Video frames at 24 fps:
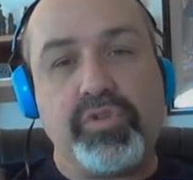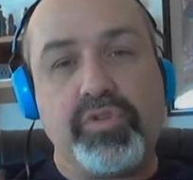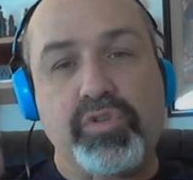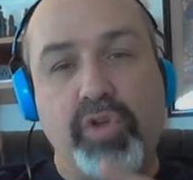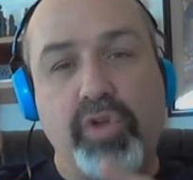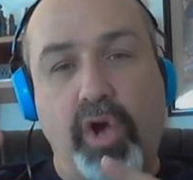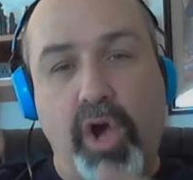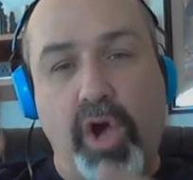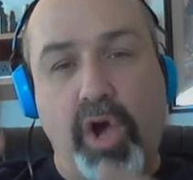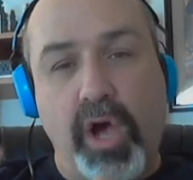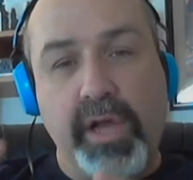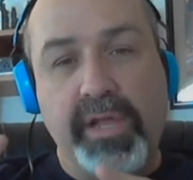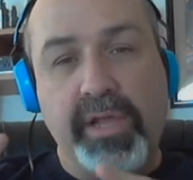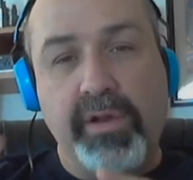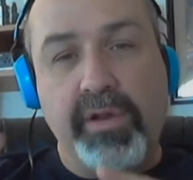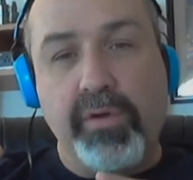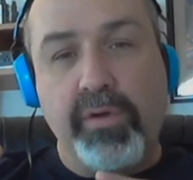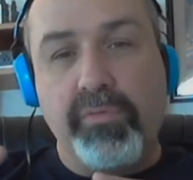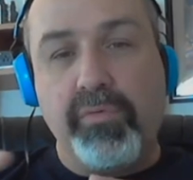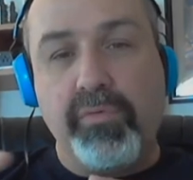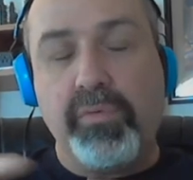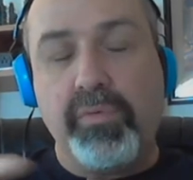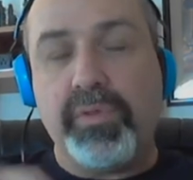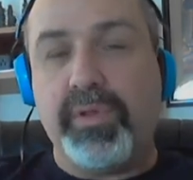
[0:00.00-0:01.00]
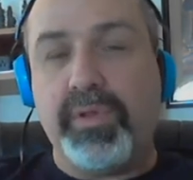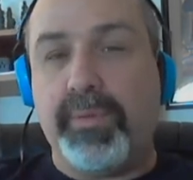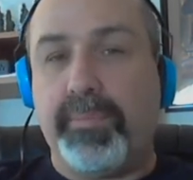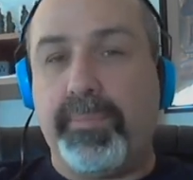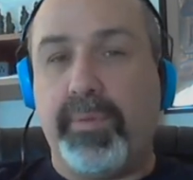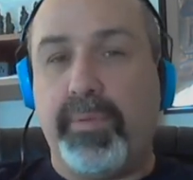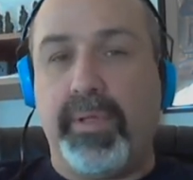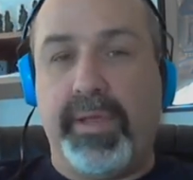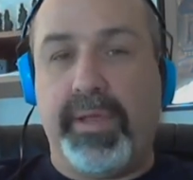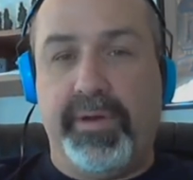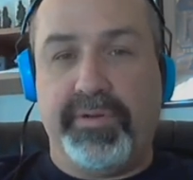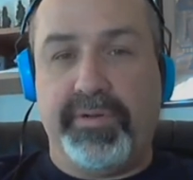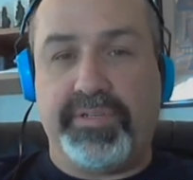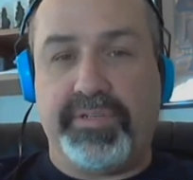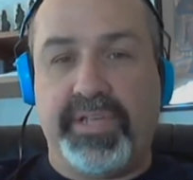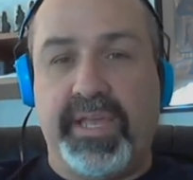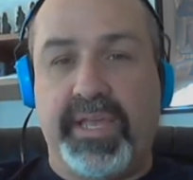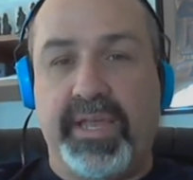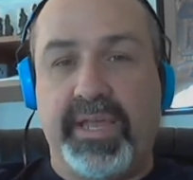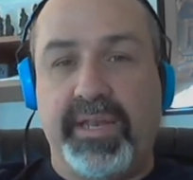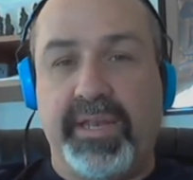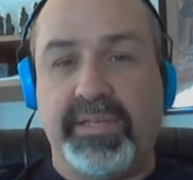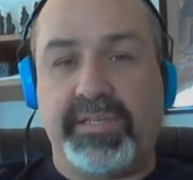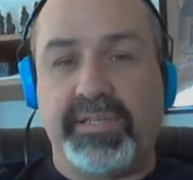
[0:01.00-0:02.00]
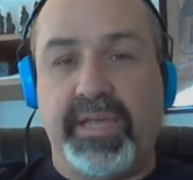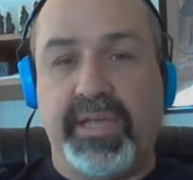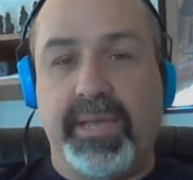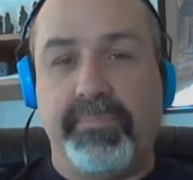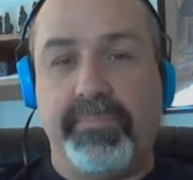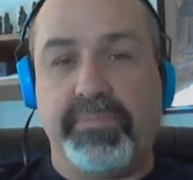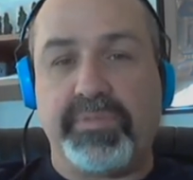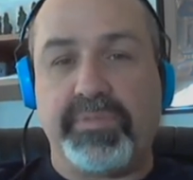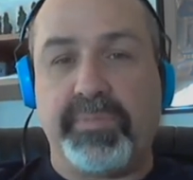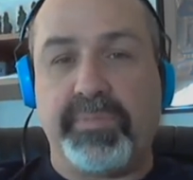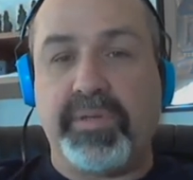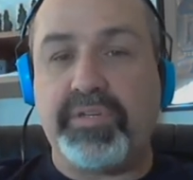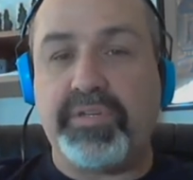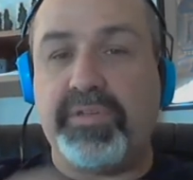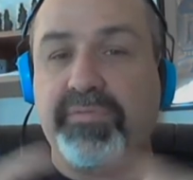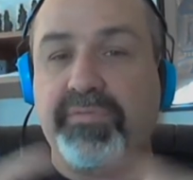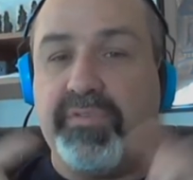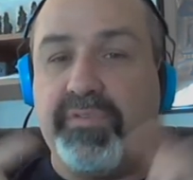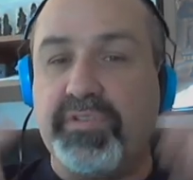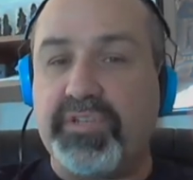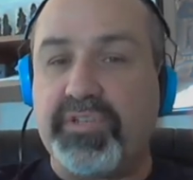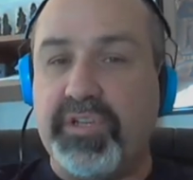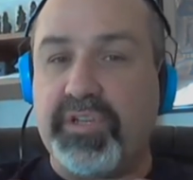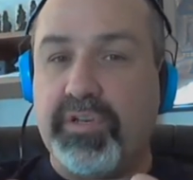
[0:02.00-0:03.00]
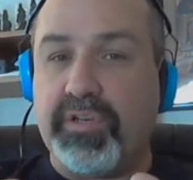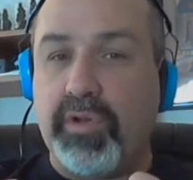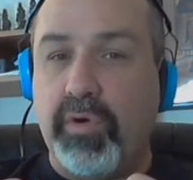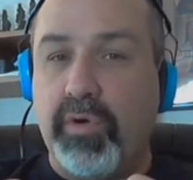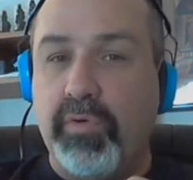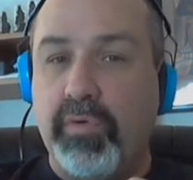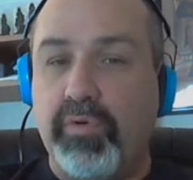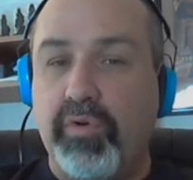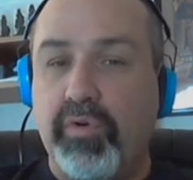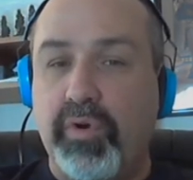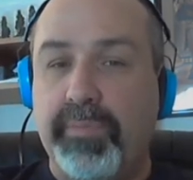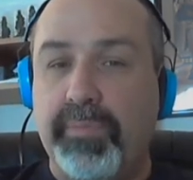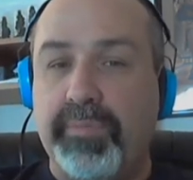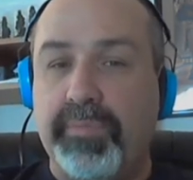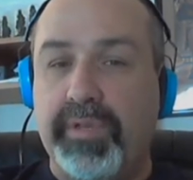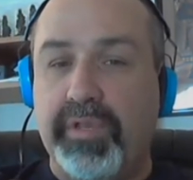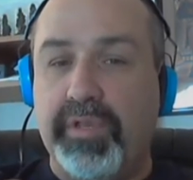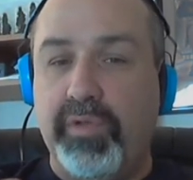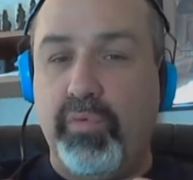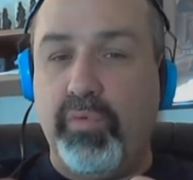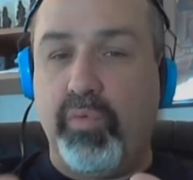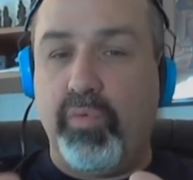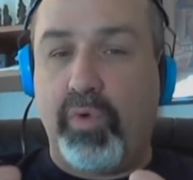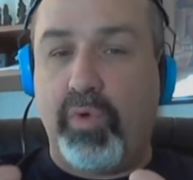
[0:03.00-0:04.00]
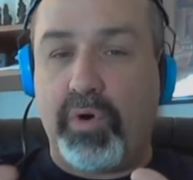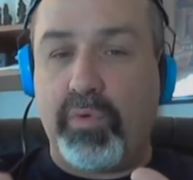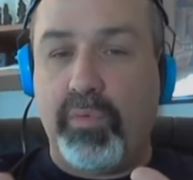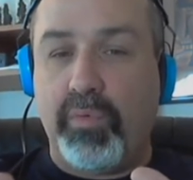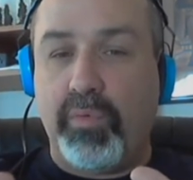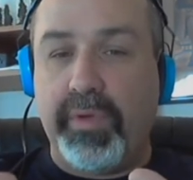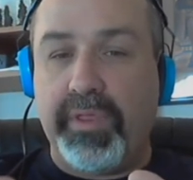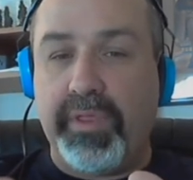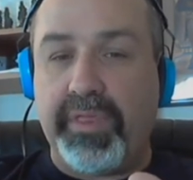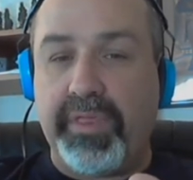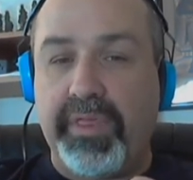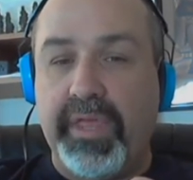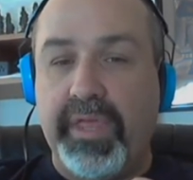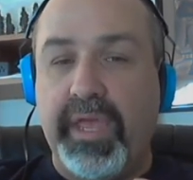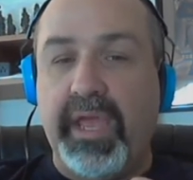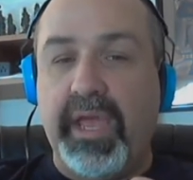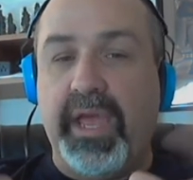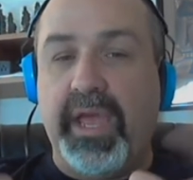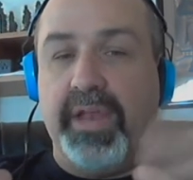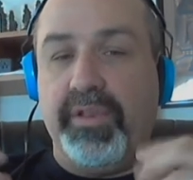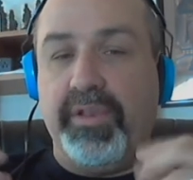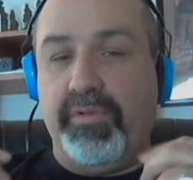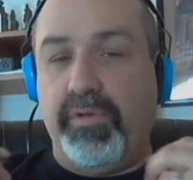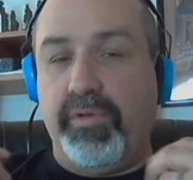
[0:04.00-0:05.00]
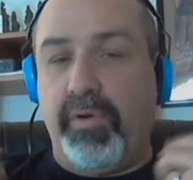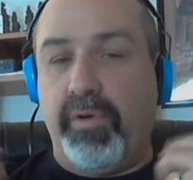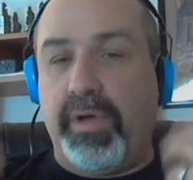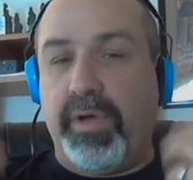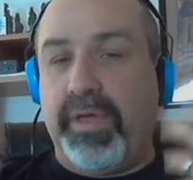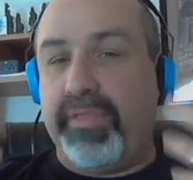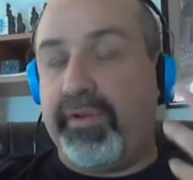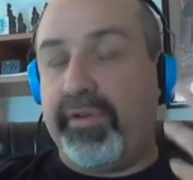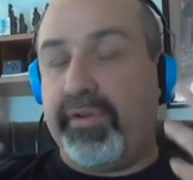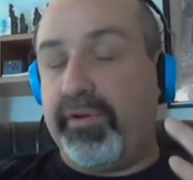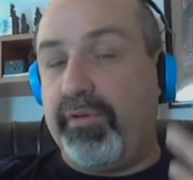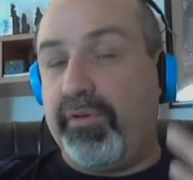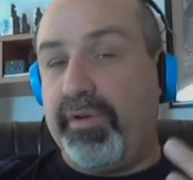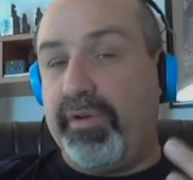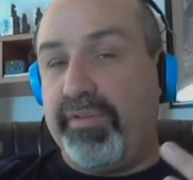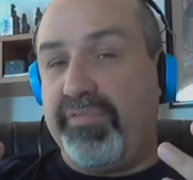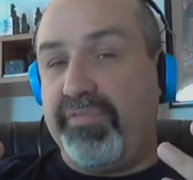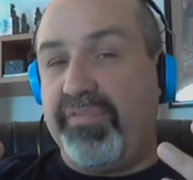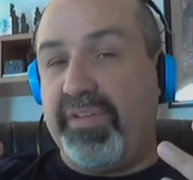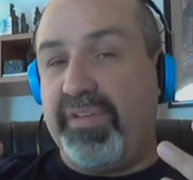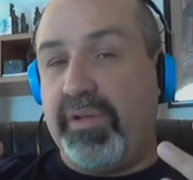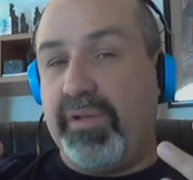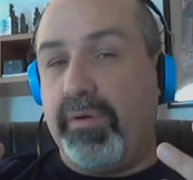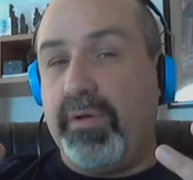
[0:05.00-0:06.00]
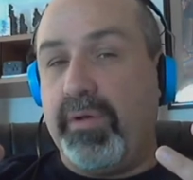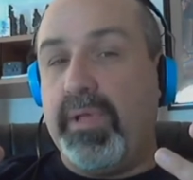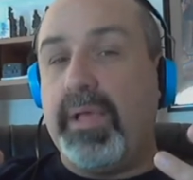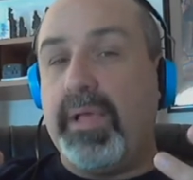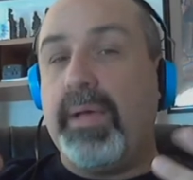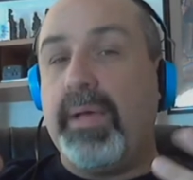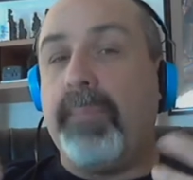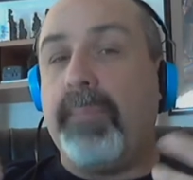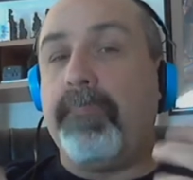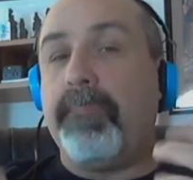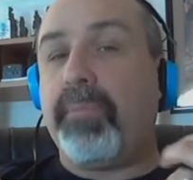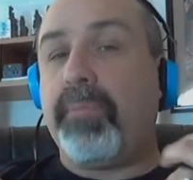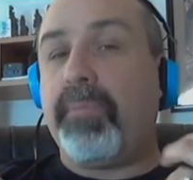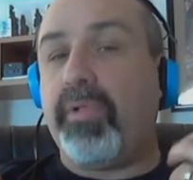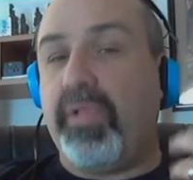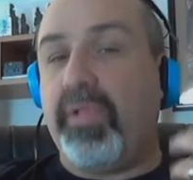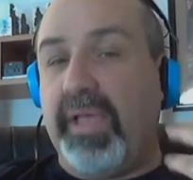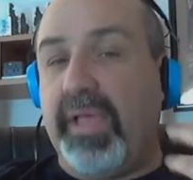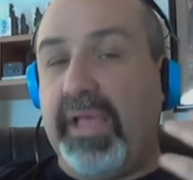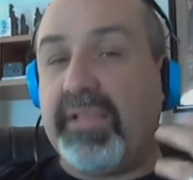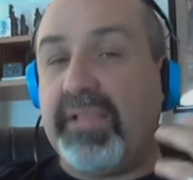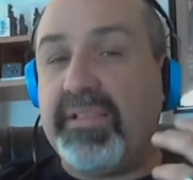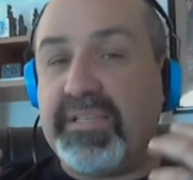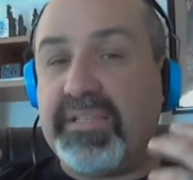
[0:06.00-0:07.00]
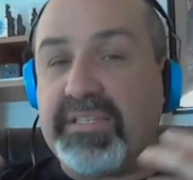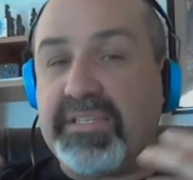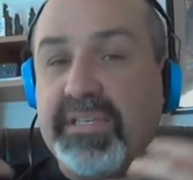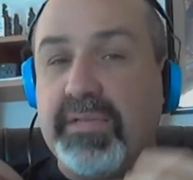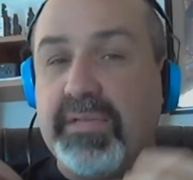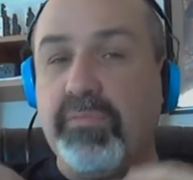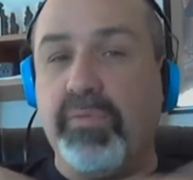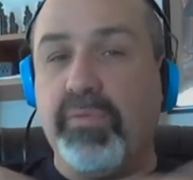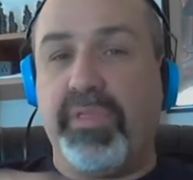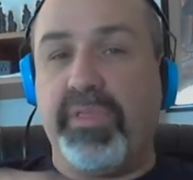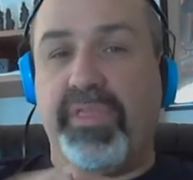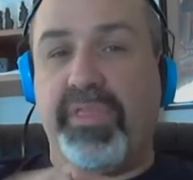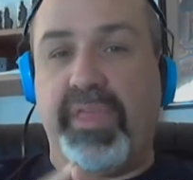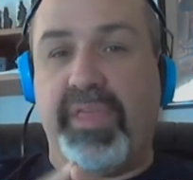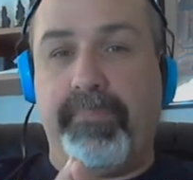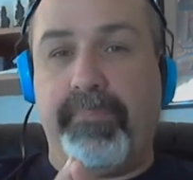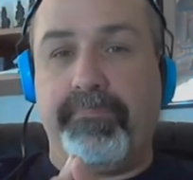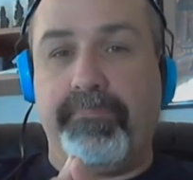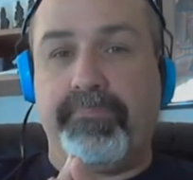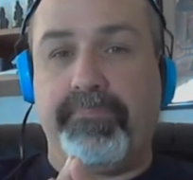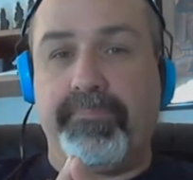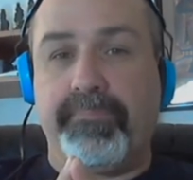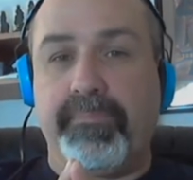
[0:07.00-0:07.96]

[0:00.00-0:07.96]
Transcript: Talk it over with your players ahead of time, especially if it's a known group that you work with and you know how they're going to feel. Plan this in with them.